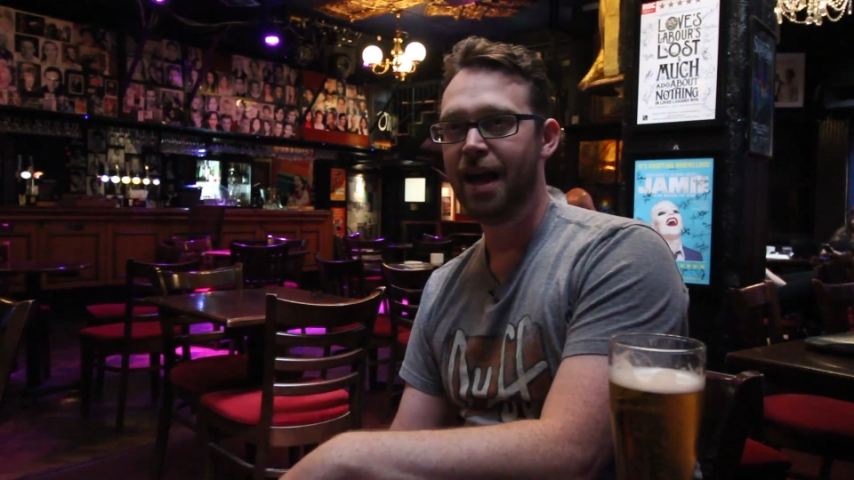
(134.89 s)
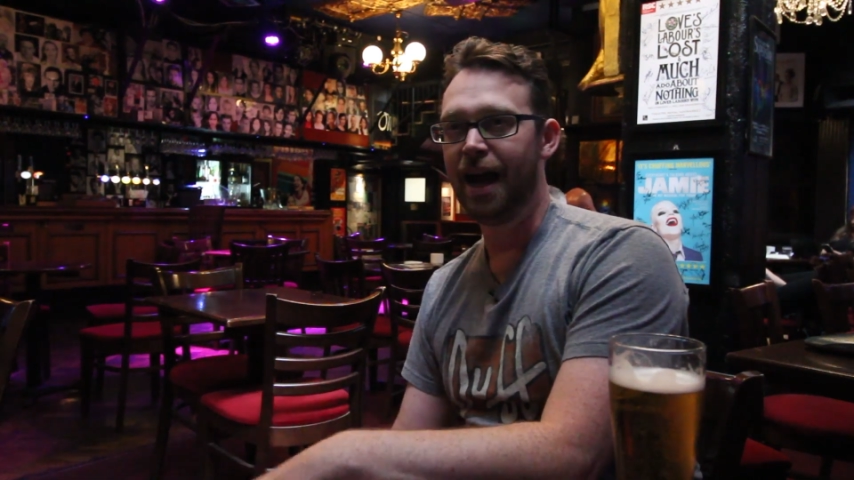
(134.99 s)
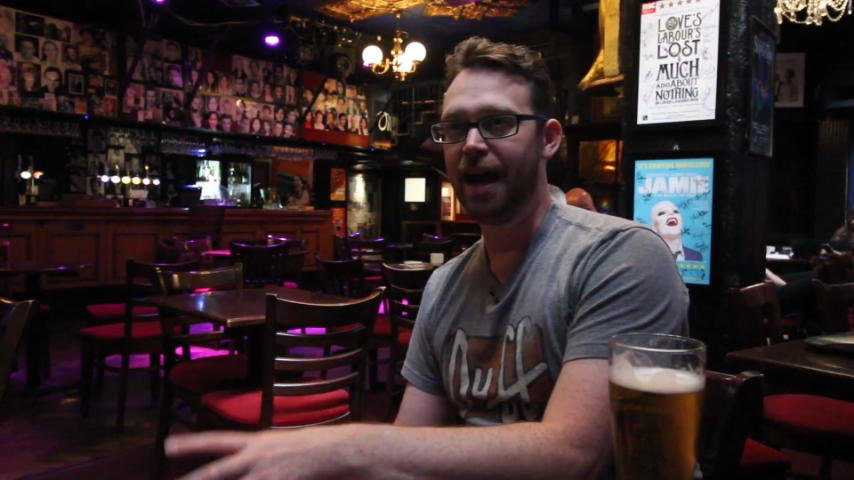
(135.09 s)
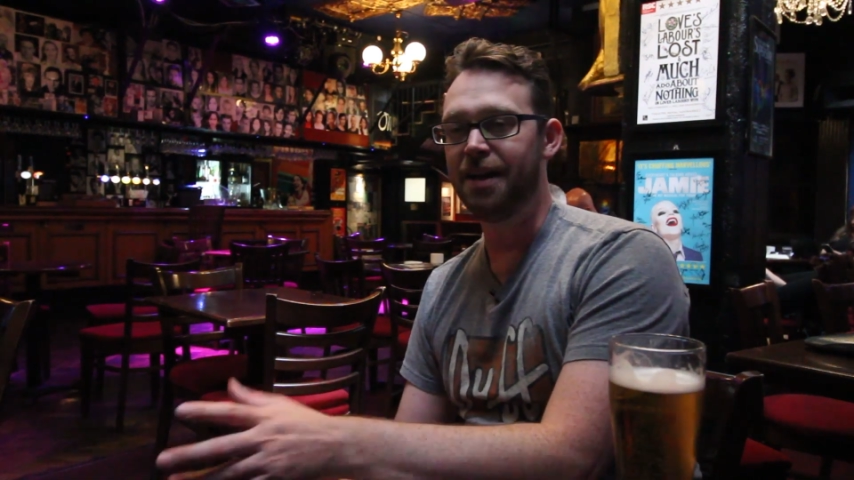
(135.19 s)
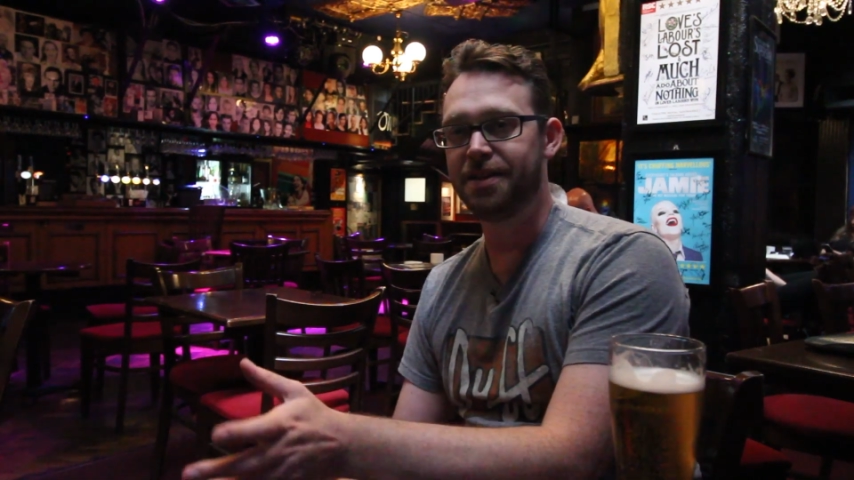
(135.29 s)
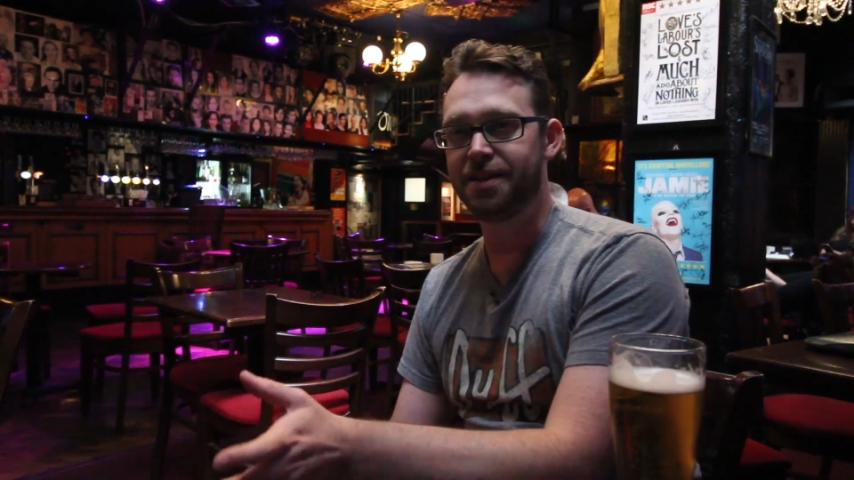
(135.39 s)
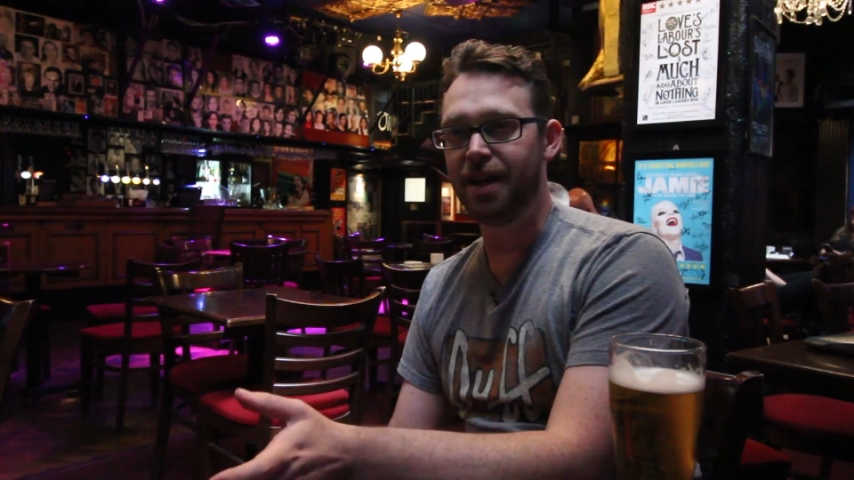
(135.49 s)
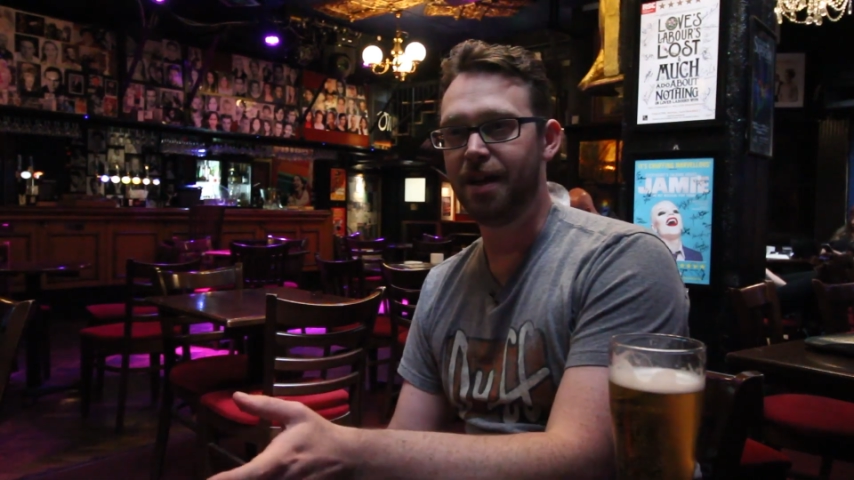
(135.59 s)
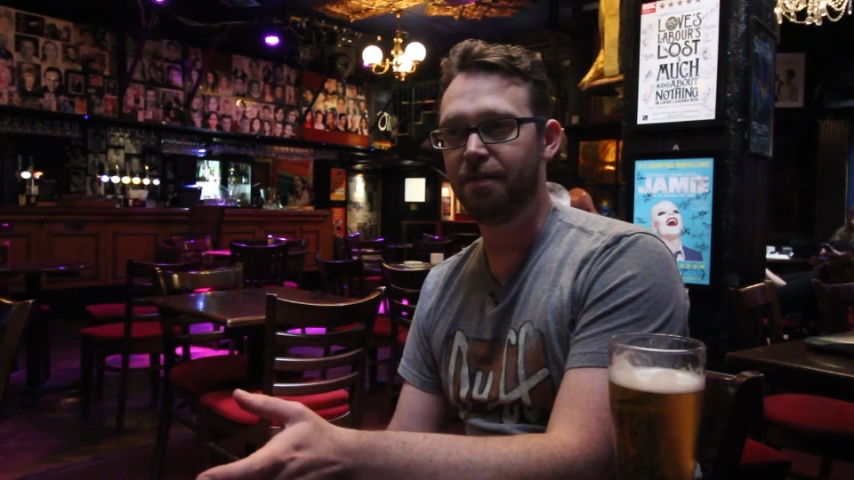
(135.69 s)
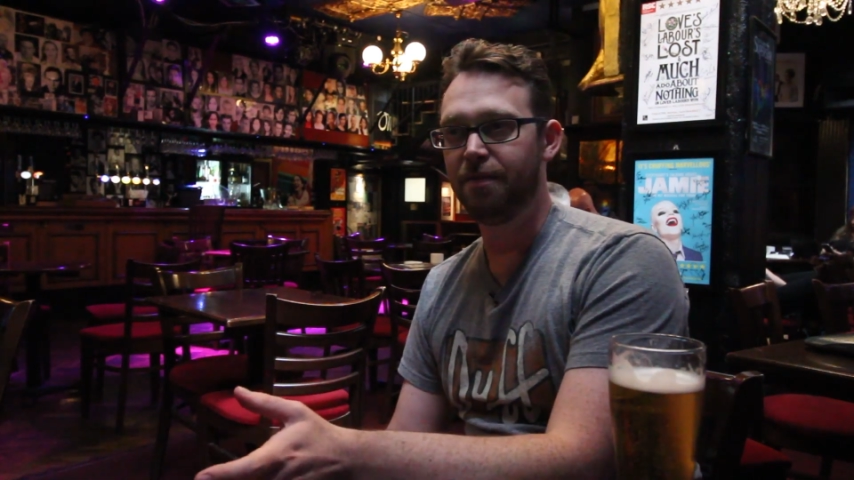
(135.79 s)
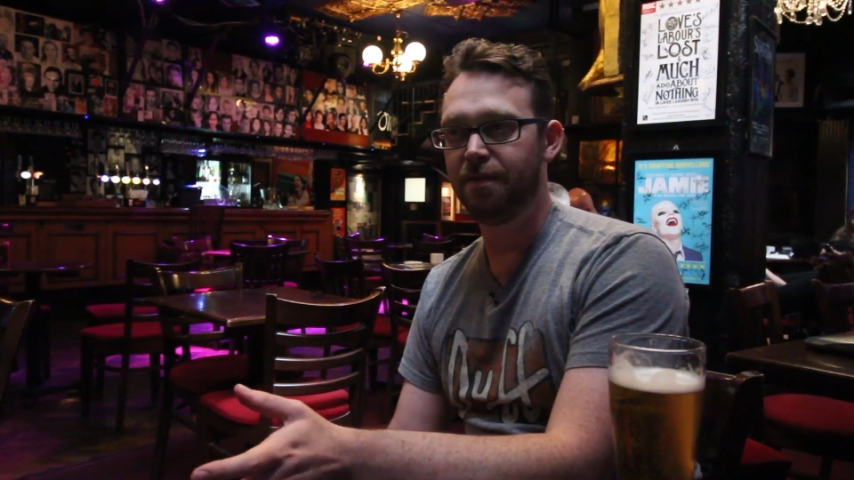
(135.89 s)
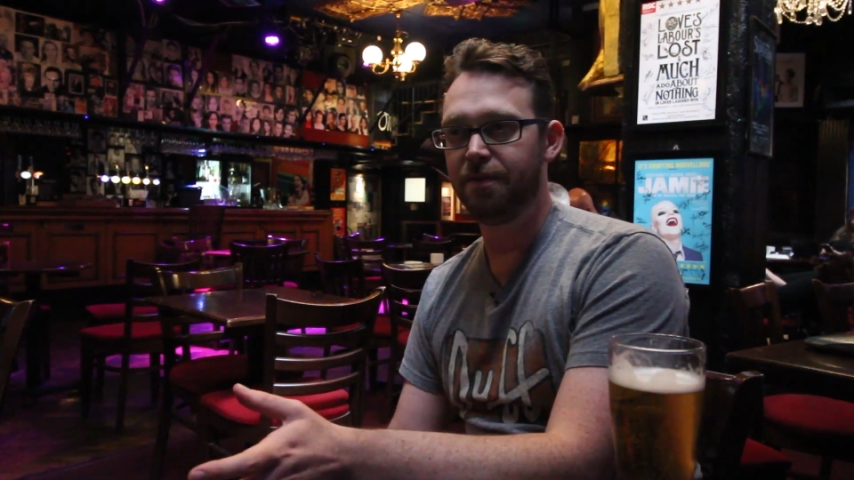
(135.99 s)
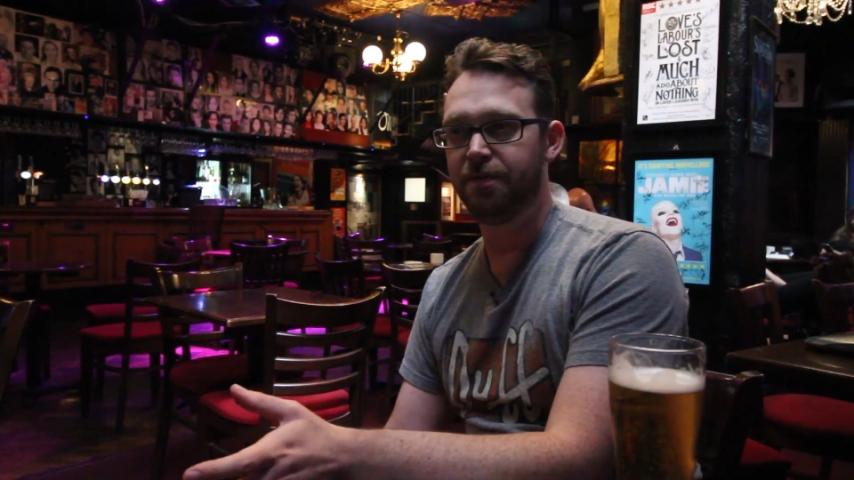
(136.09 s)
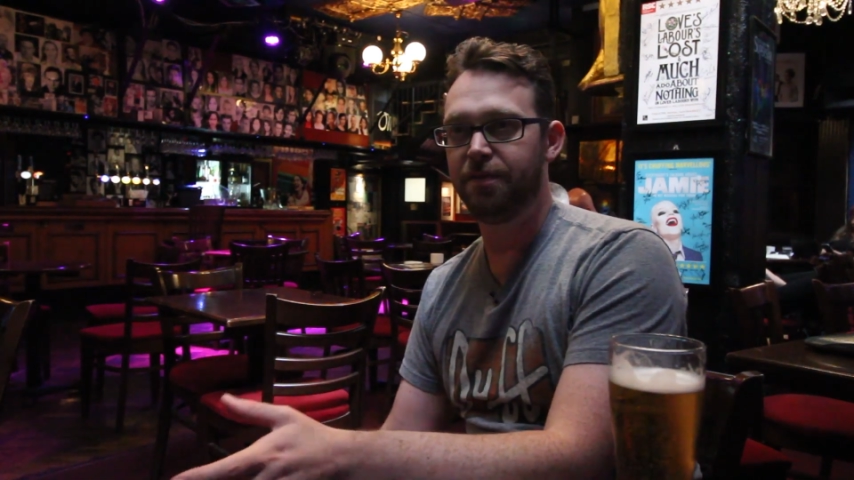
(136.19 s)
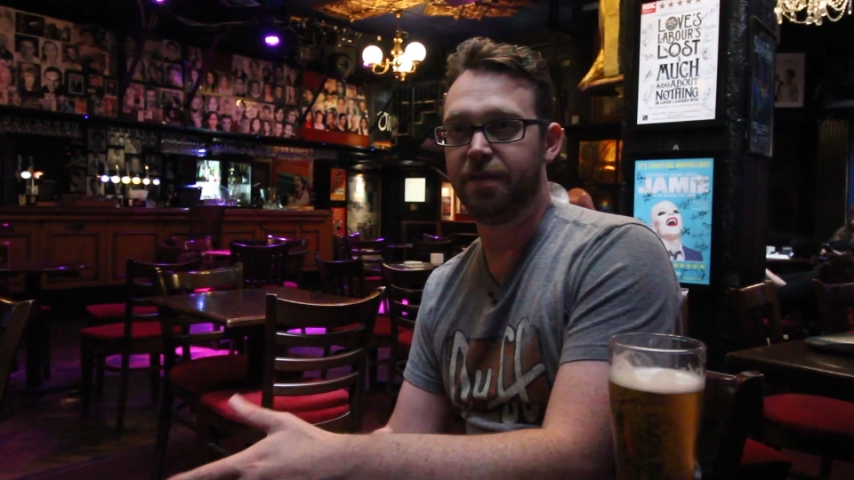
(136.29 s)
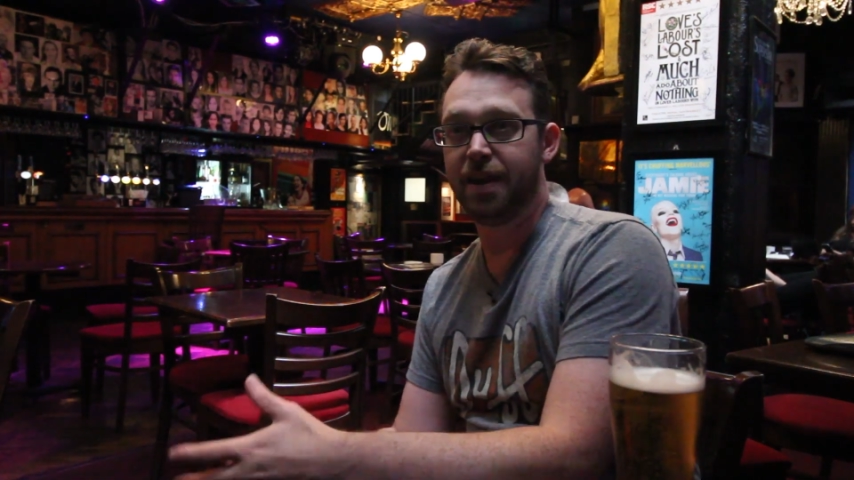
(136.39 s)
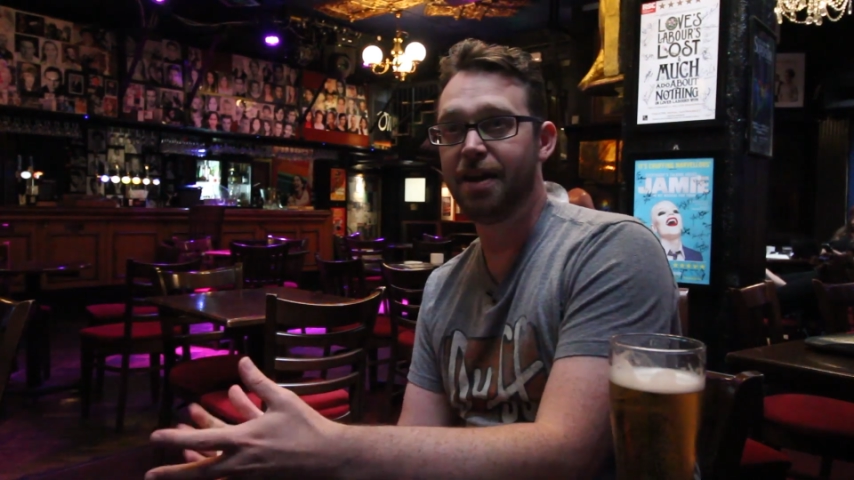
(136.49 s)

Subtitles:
And the